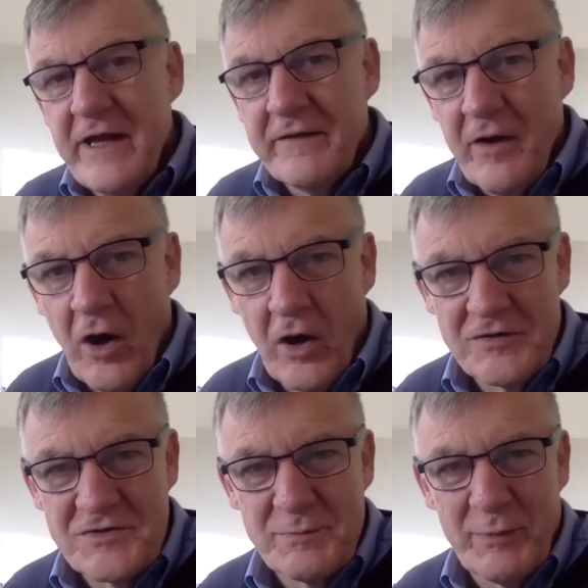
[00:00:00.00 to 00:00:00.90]
other
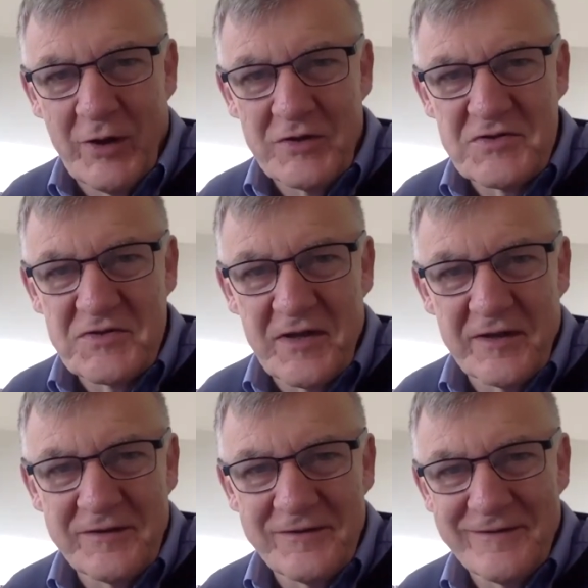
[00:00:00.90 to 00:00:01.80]
hot spots
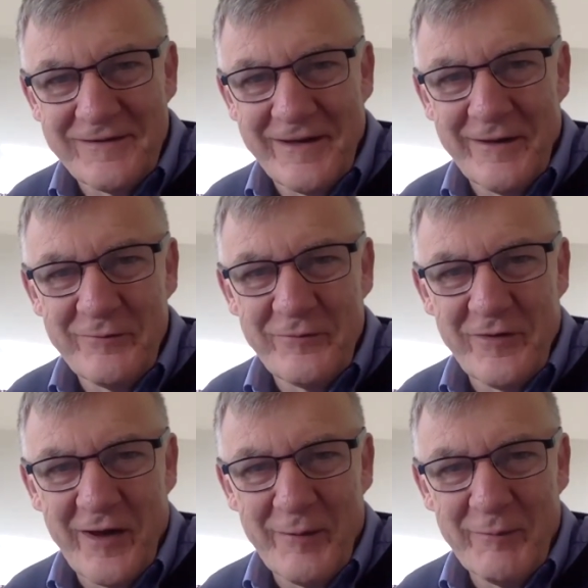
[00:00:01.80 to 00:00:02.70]
that have
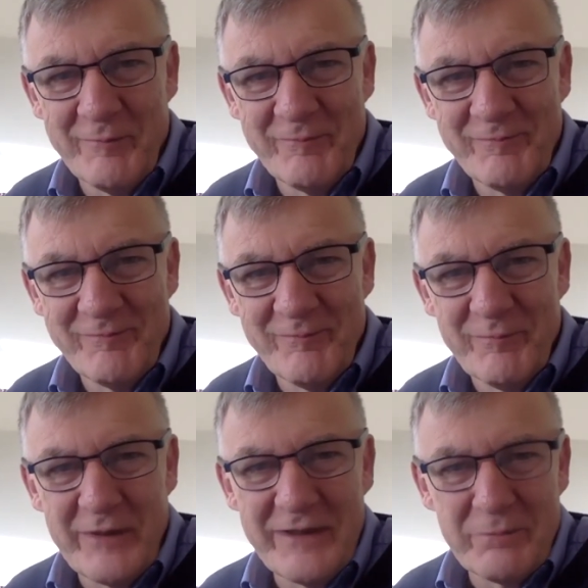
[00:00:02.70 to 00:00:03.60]

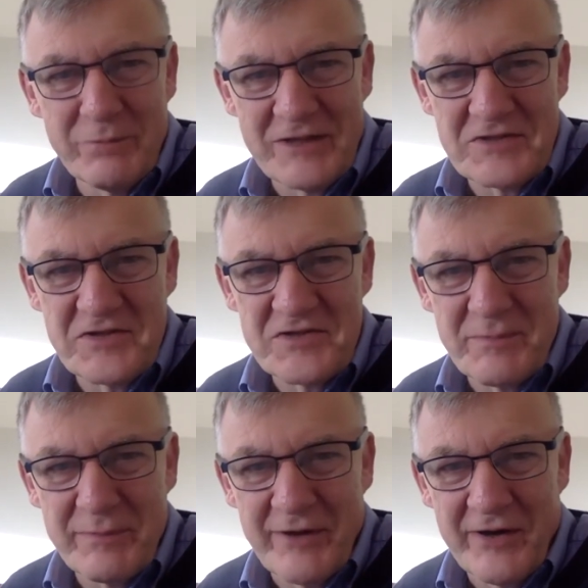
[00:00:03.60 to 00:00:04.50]
been a pleasant
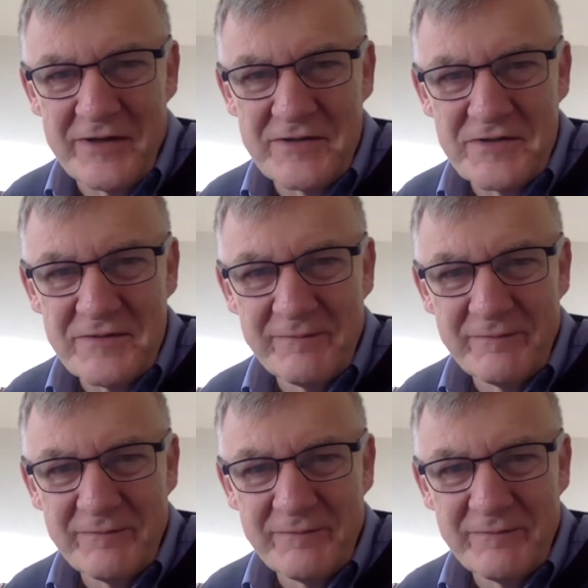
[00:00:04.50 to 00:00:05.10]
surprise?